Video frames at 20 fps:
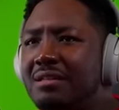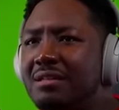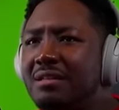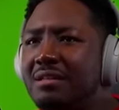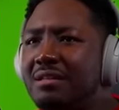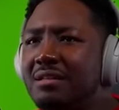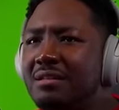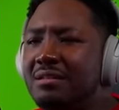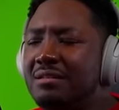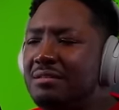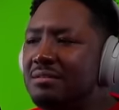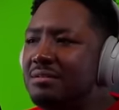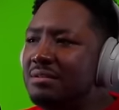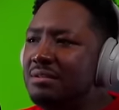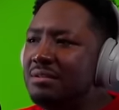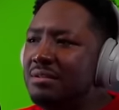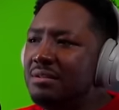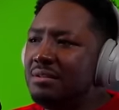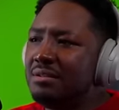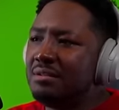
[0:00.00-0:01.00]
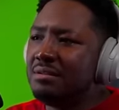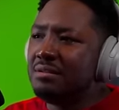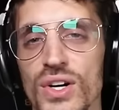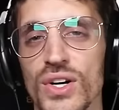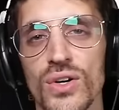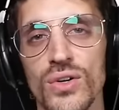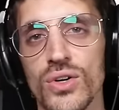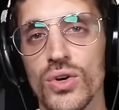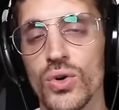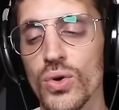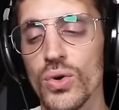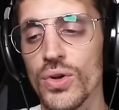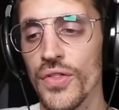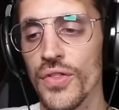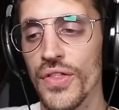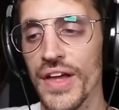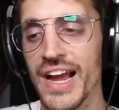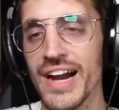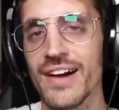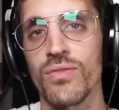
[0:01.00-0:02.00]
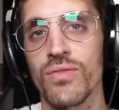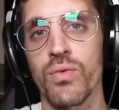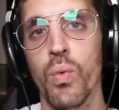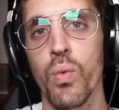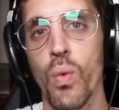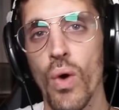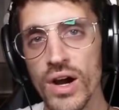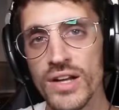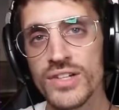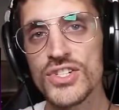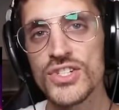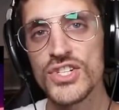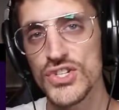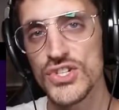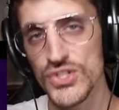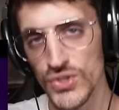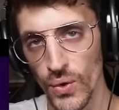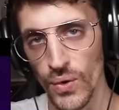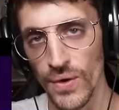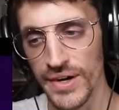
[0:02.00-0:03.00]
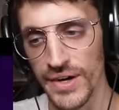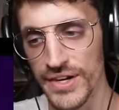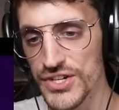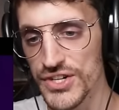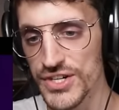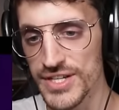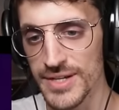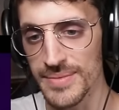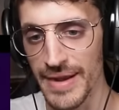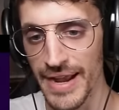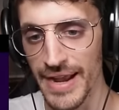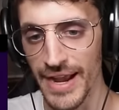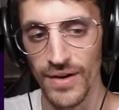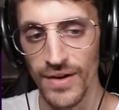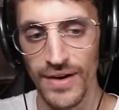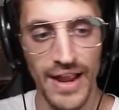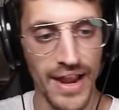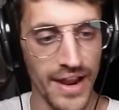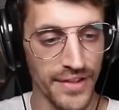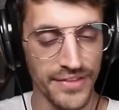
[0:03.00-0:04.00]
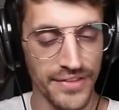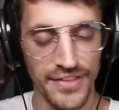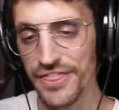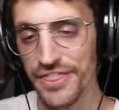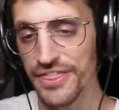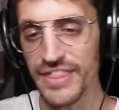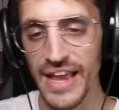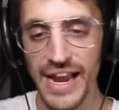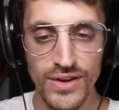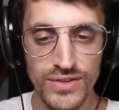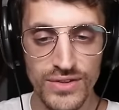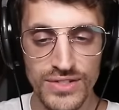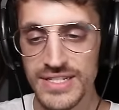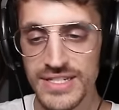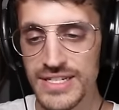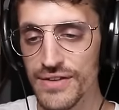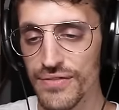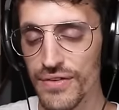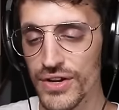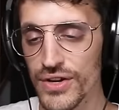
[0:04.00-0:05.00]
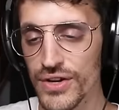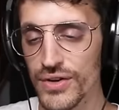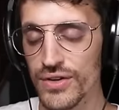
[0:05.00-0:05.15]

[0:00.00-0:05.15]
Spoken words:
It's so cool that they have one story just about in 1,000 different